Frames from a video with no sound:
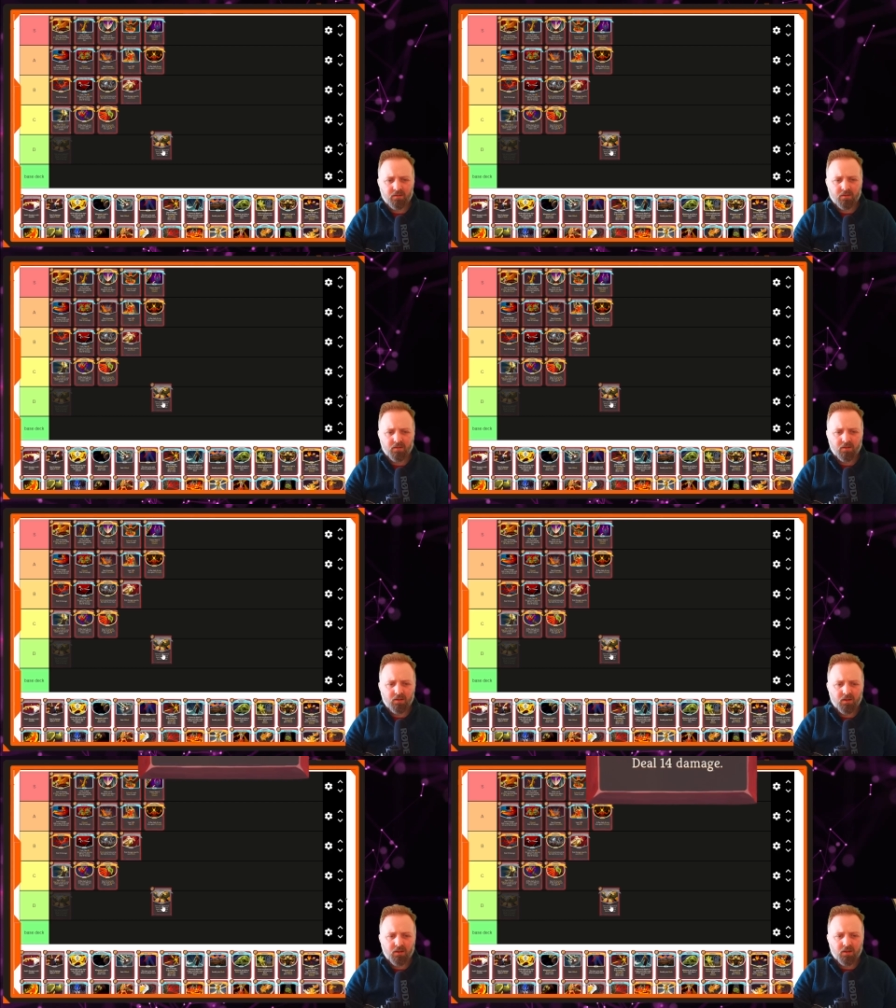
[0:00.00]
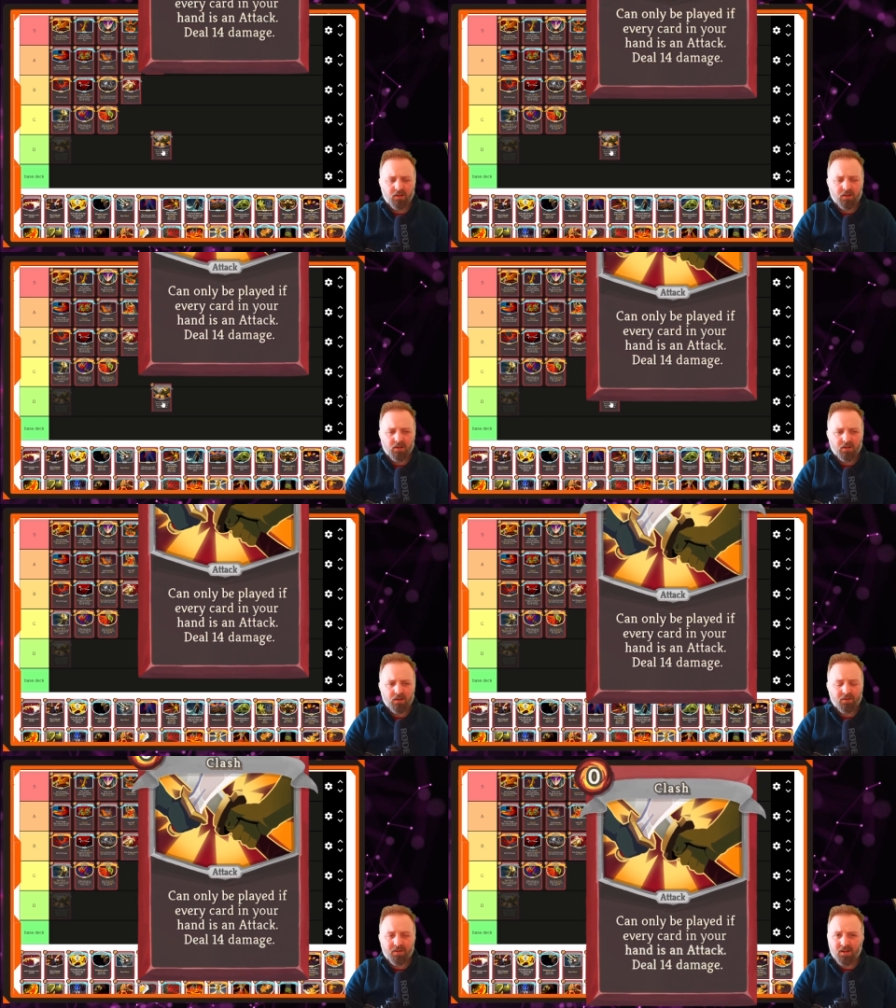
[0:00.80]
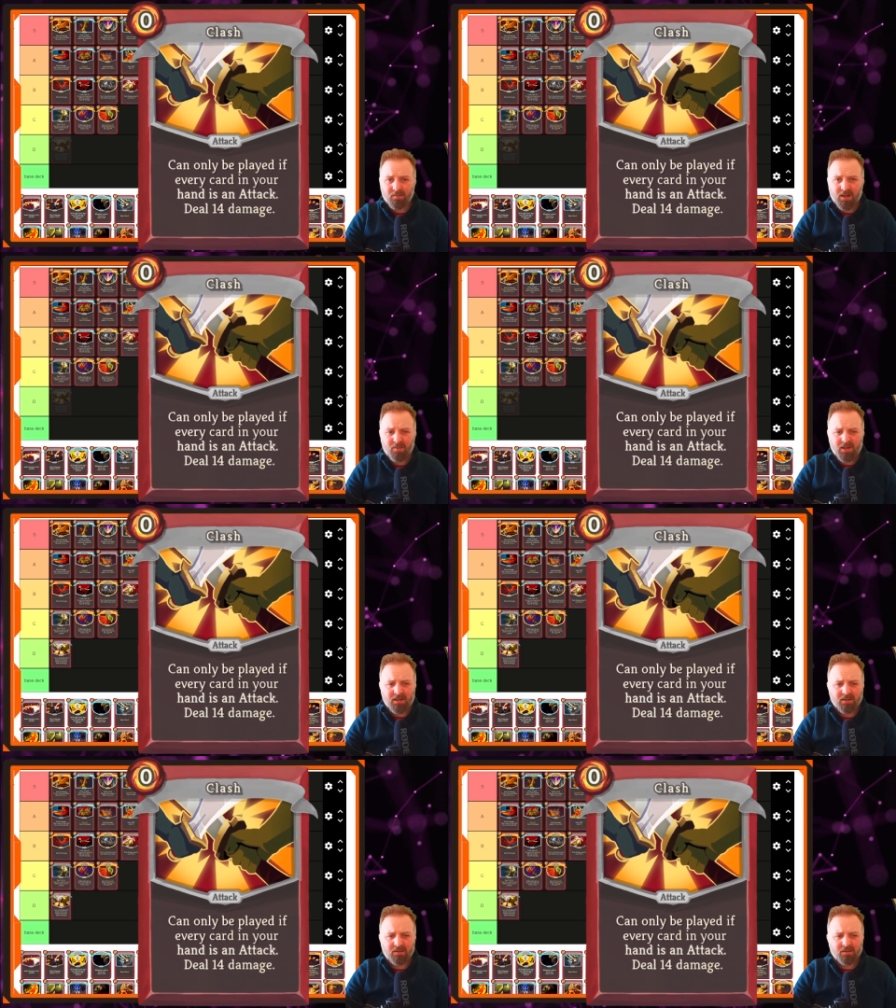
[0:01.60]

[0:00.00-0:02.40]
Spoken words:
I think it might be.